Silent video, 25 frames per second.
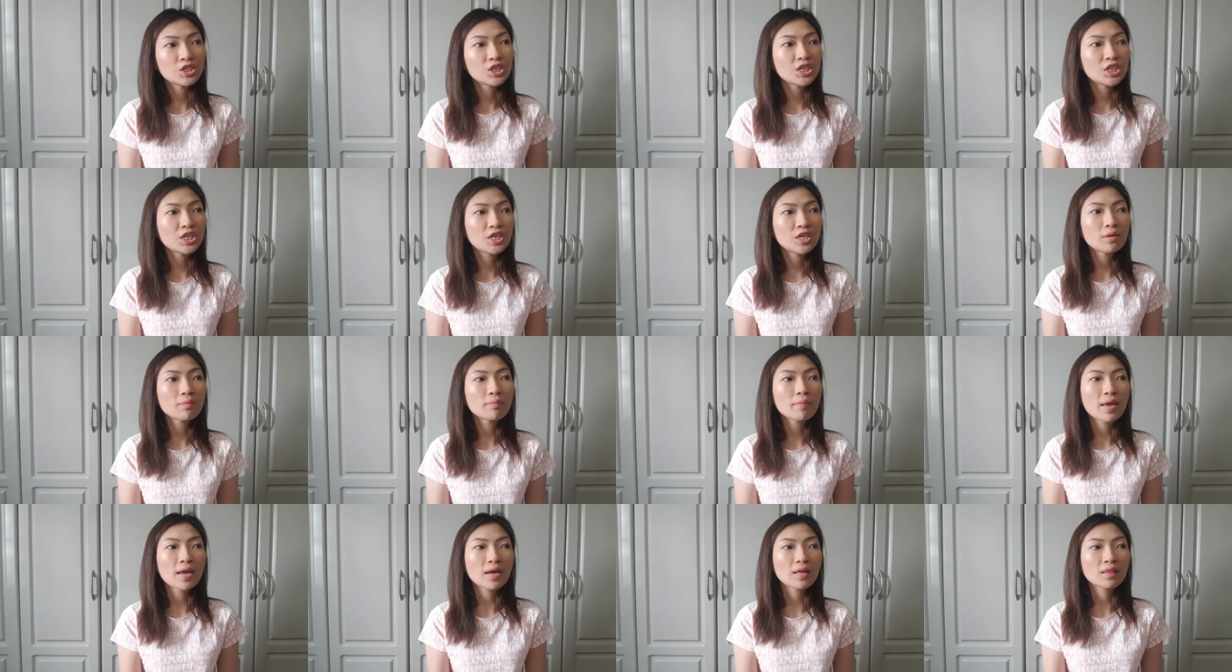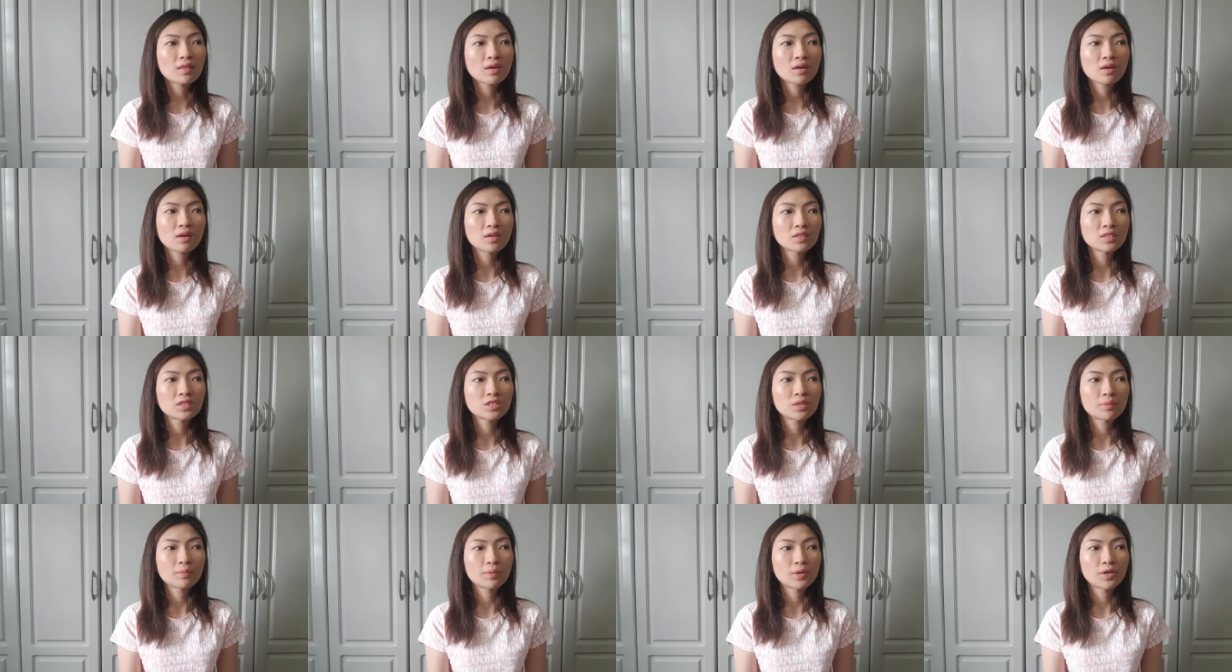She didn't make the
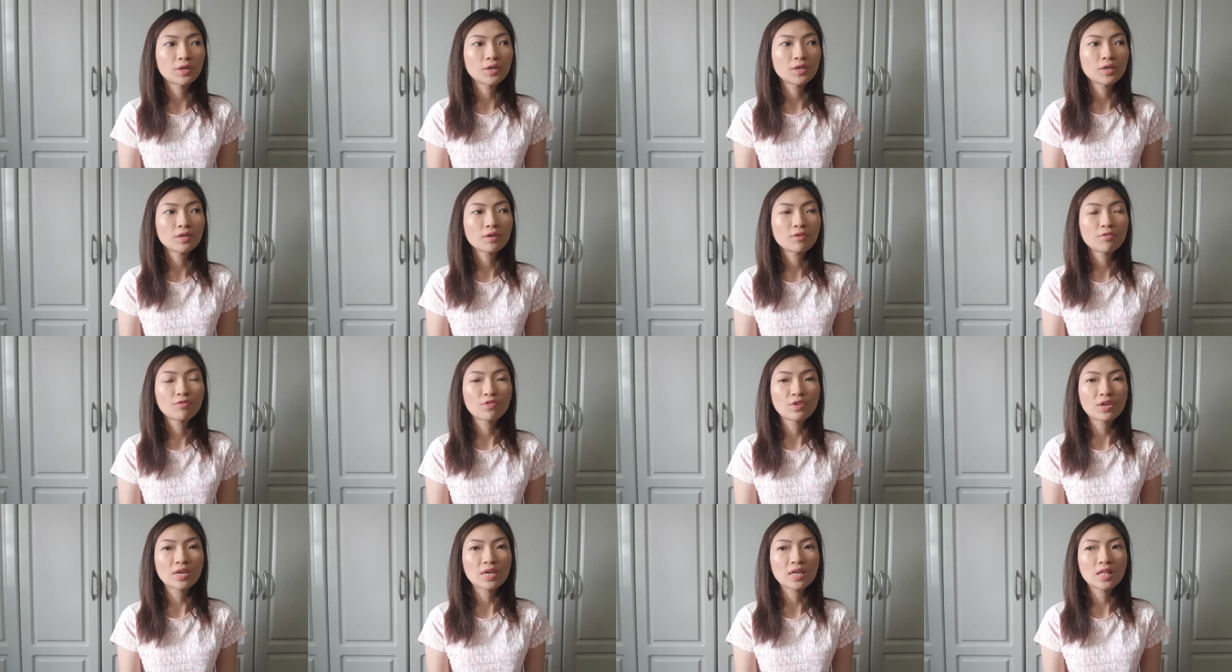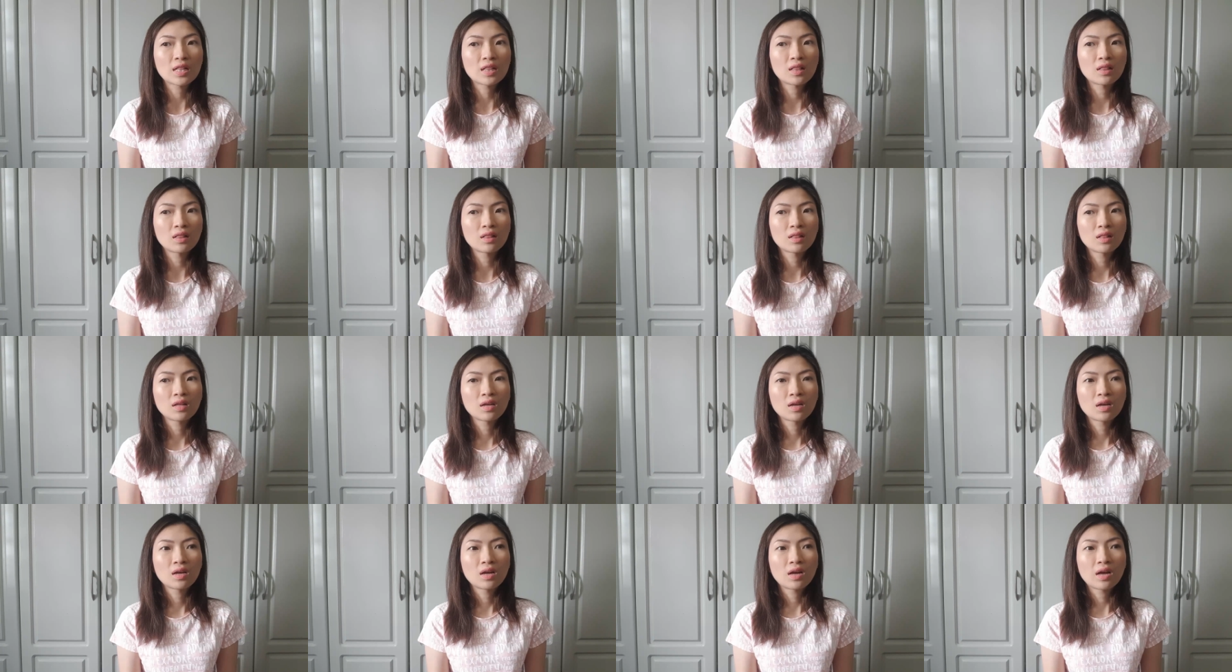customer feel
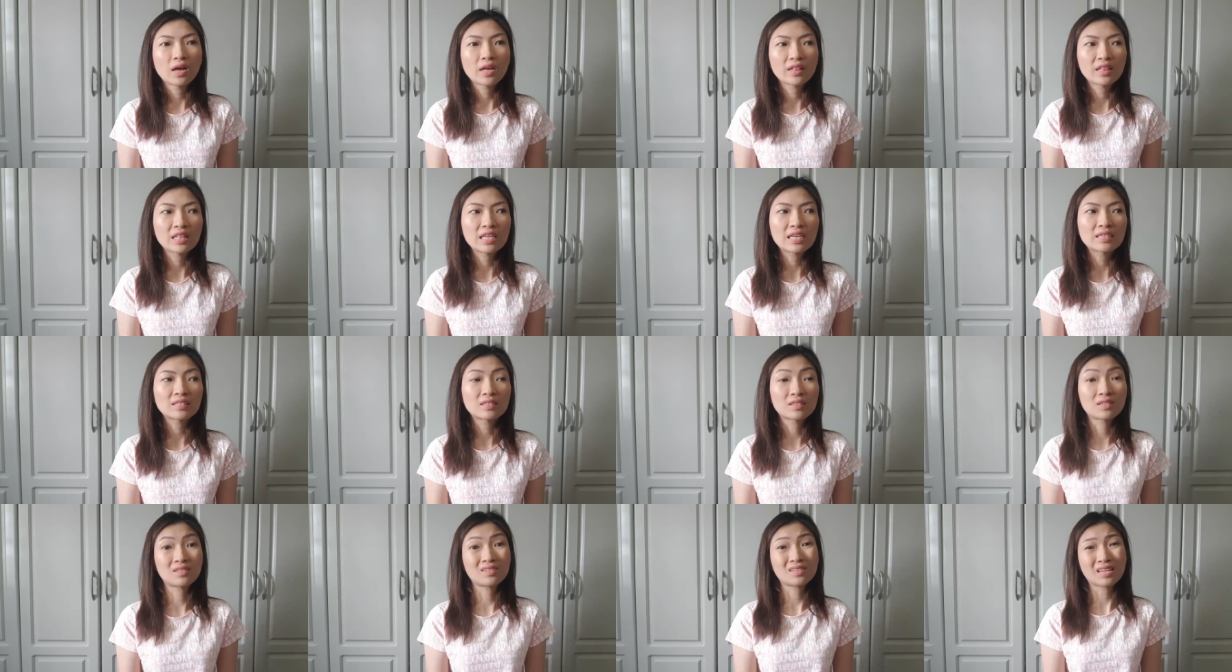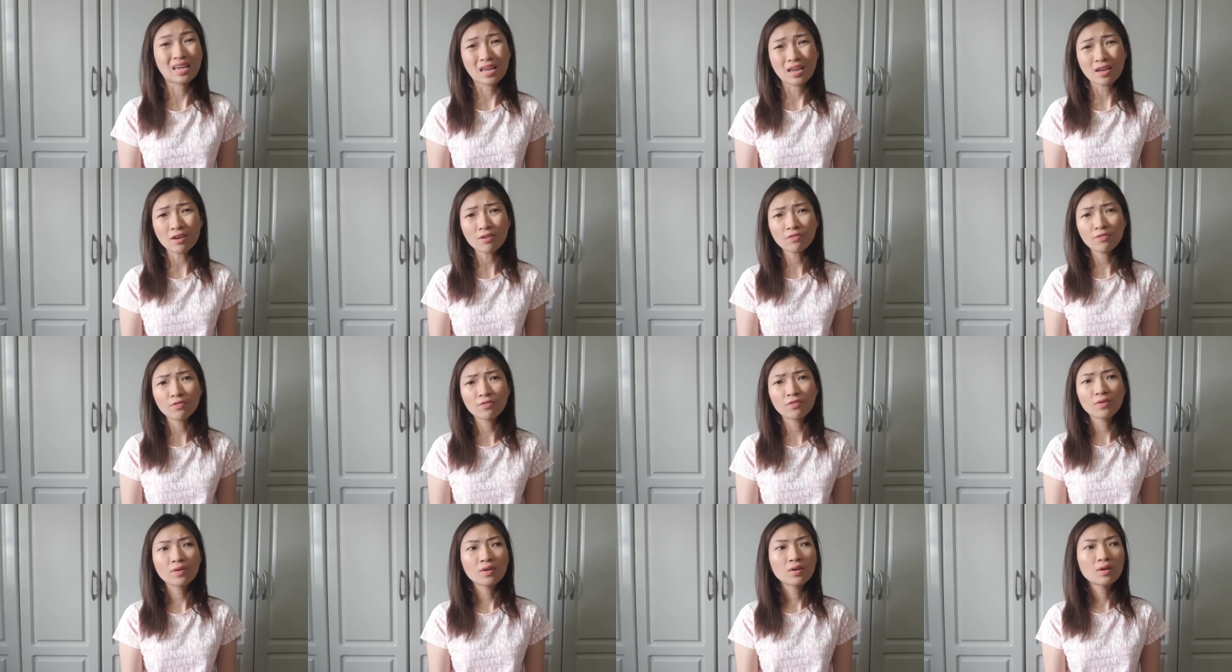at least safe.